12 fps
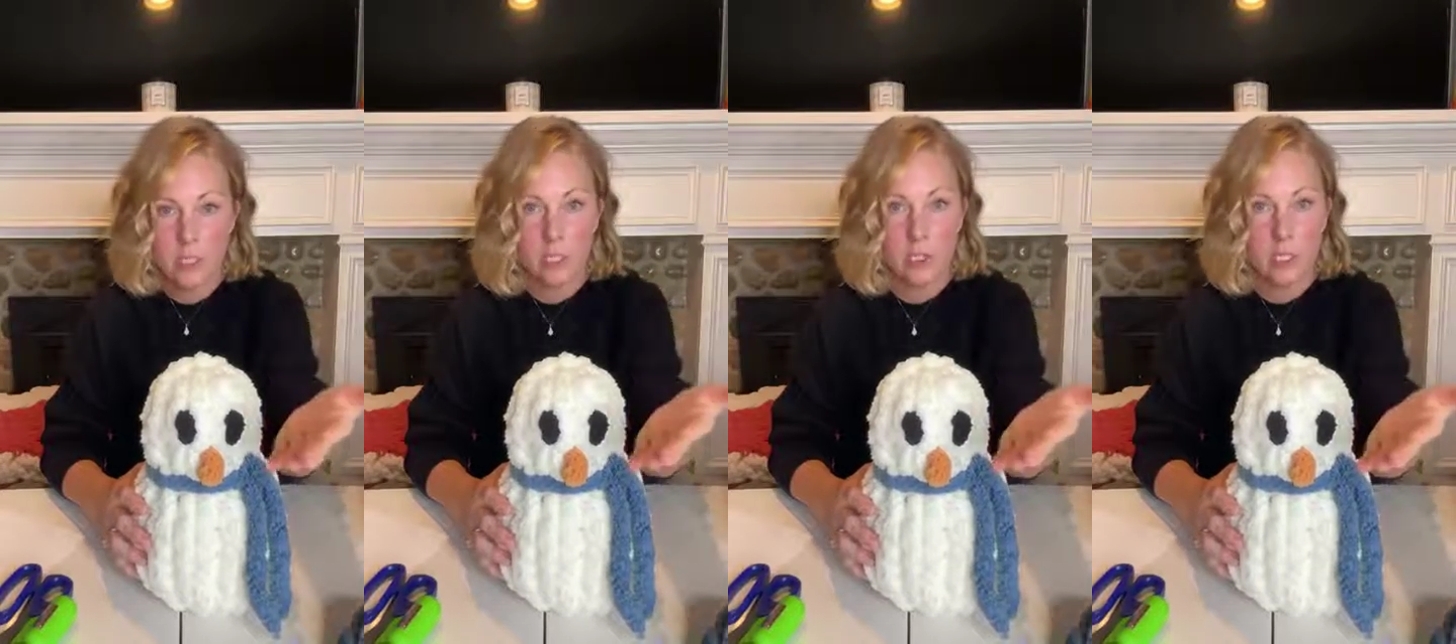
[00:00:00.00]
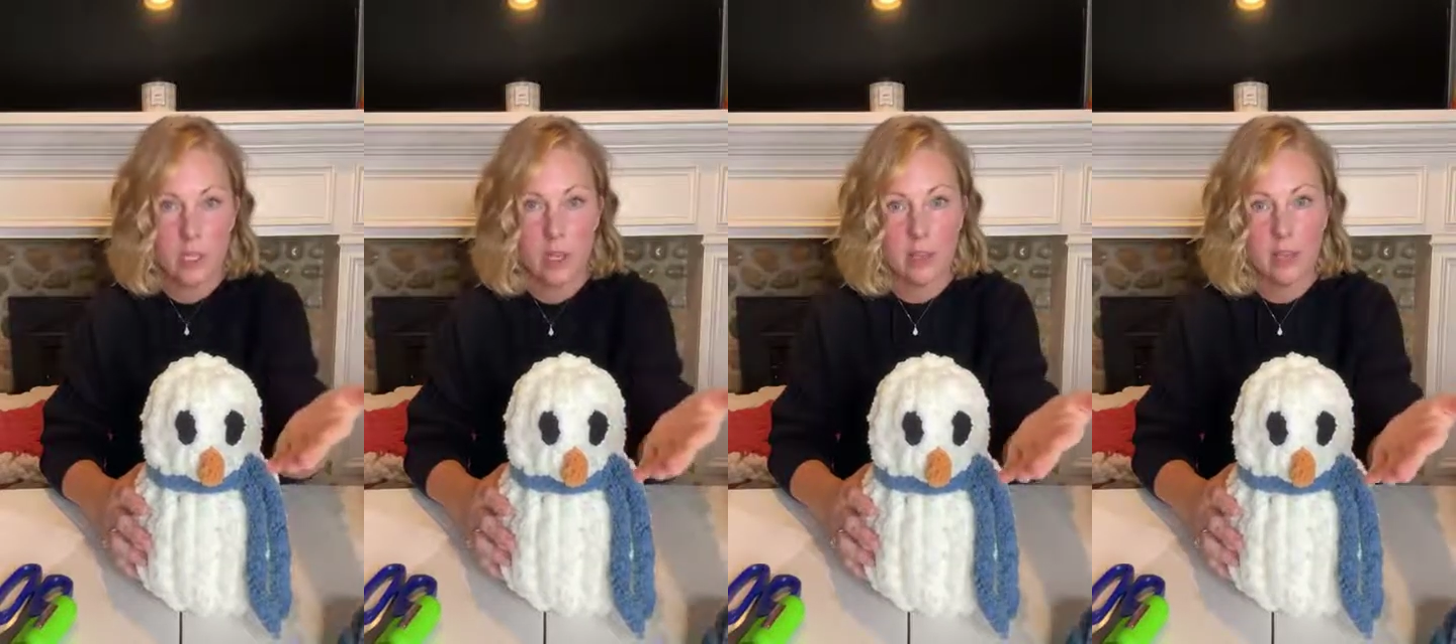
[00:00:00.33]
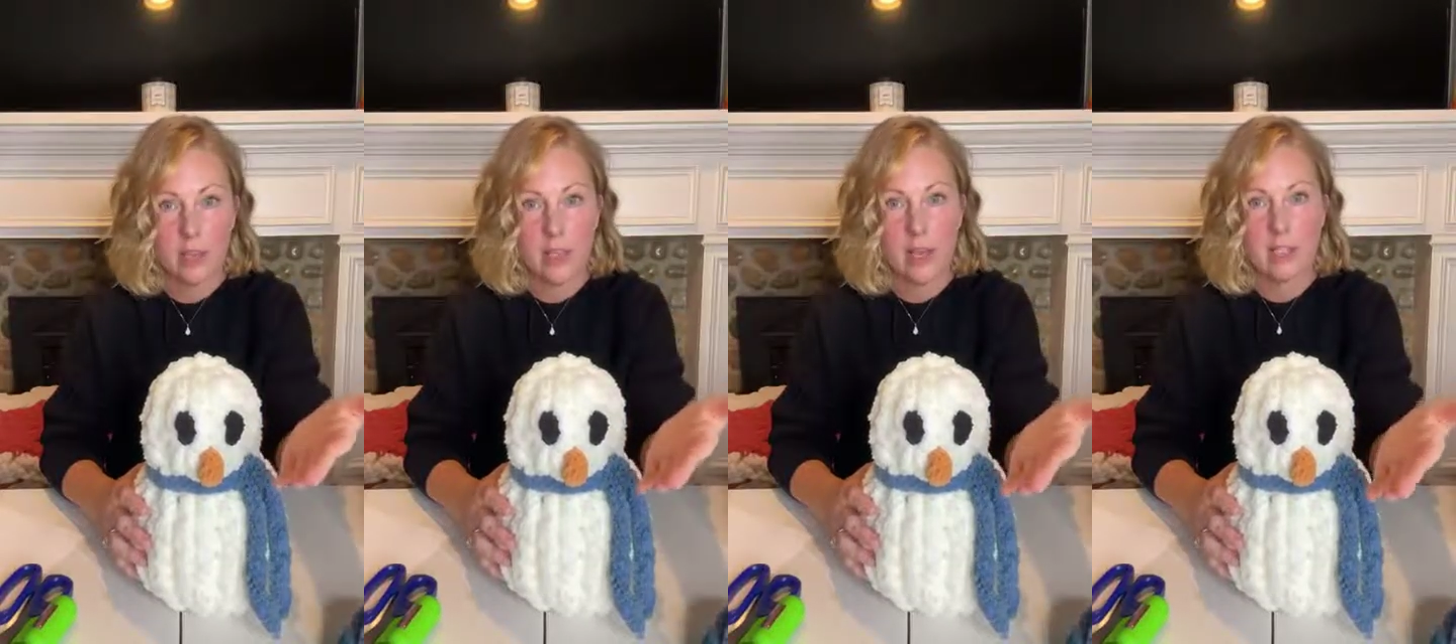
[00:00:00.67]
teaching an
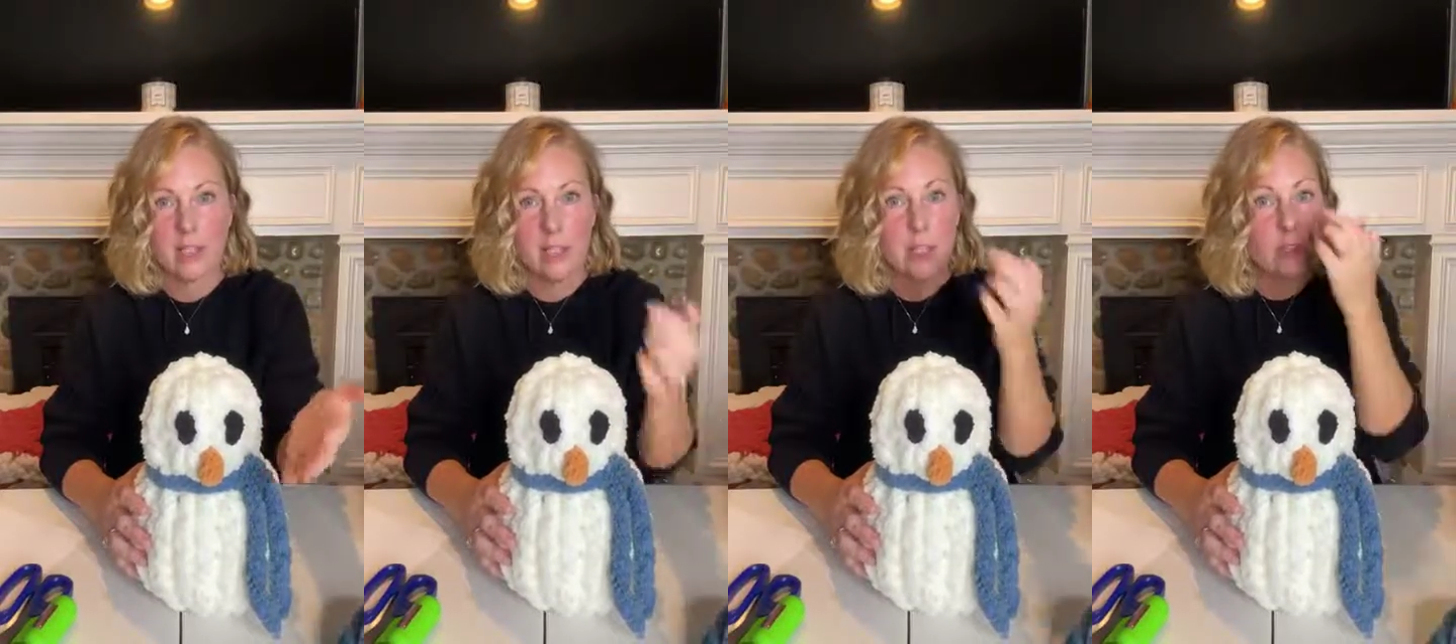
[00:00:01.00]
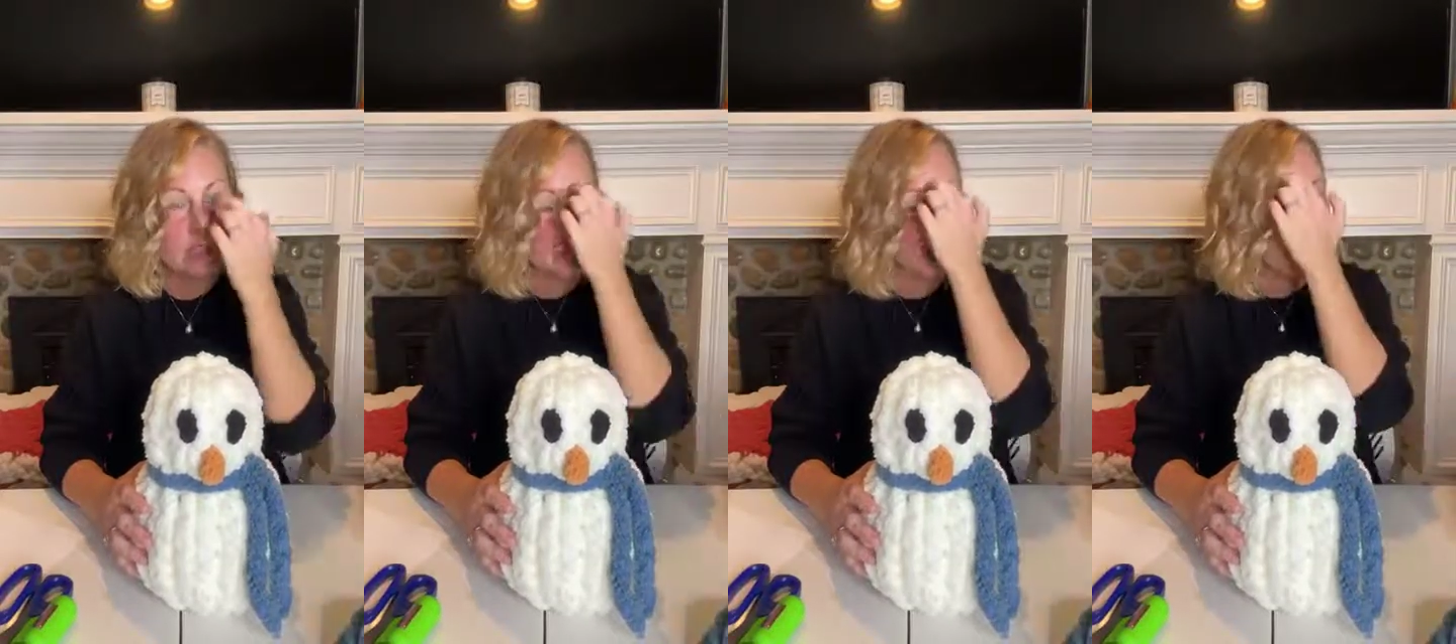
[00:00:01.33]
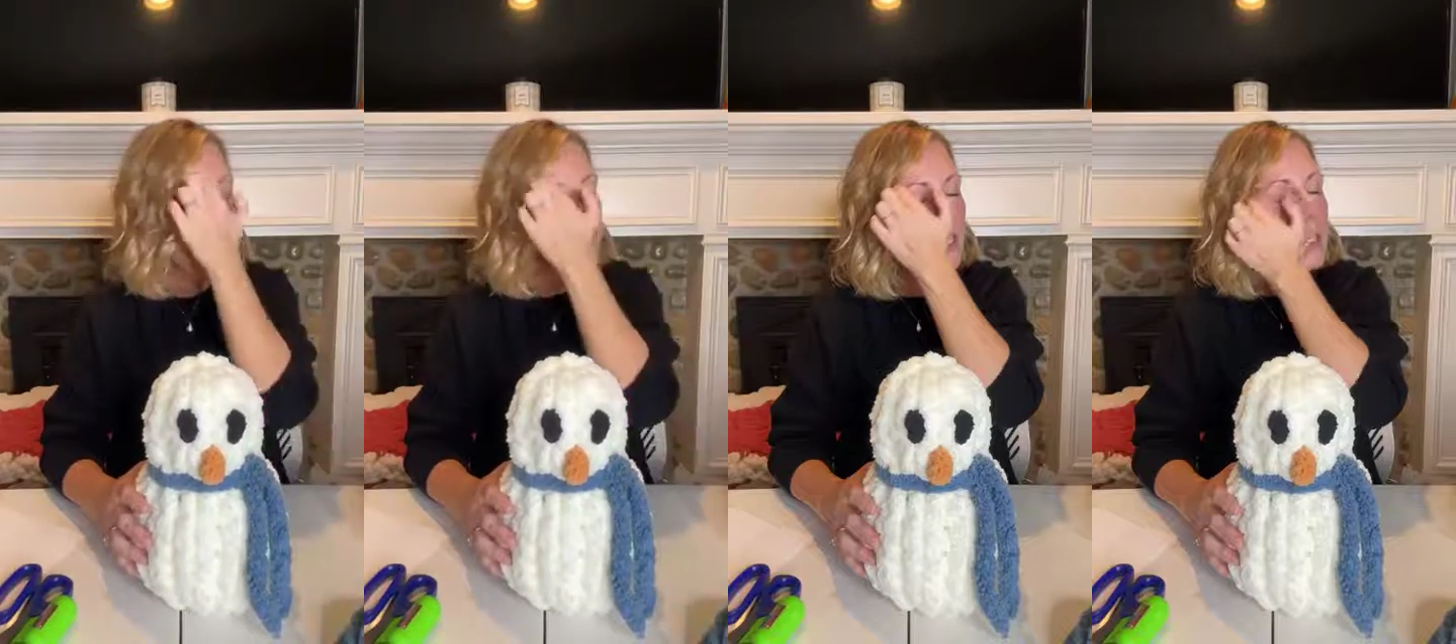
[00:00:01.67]
online class in here
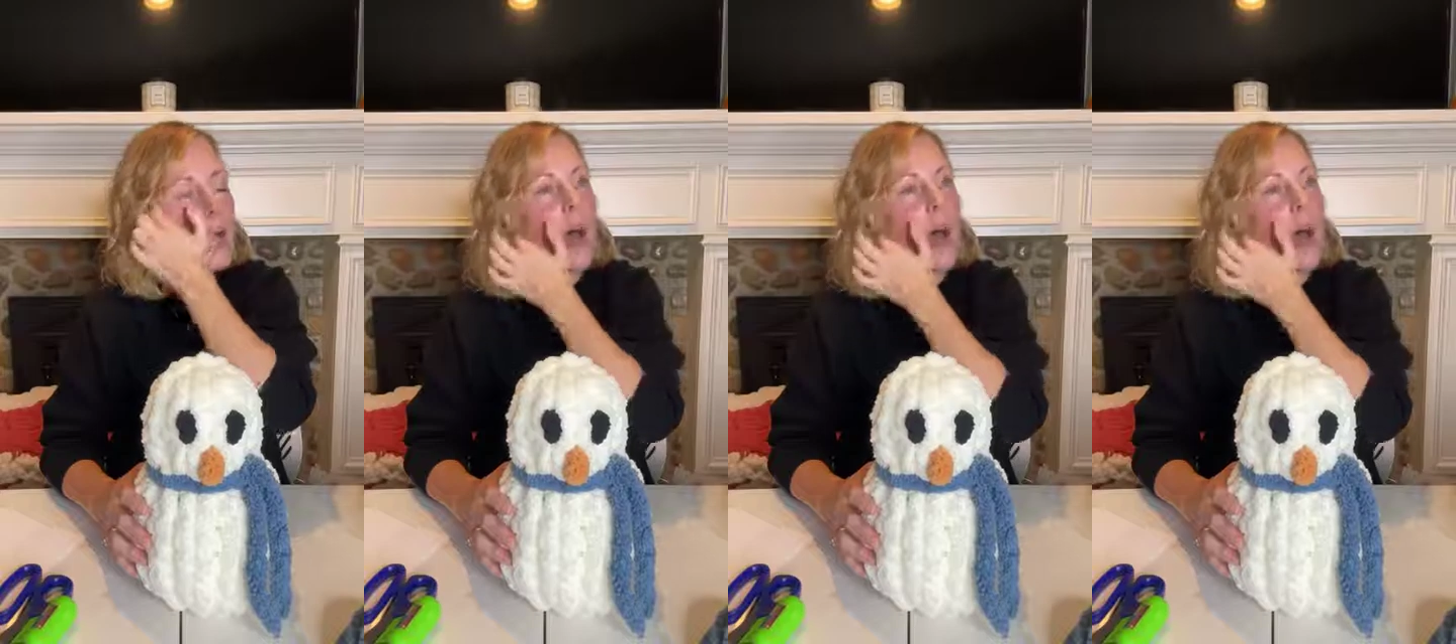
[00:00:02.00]
tonight.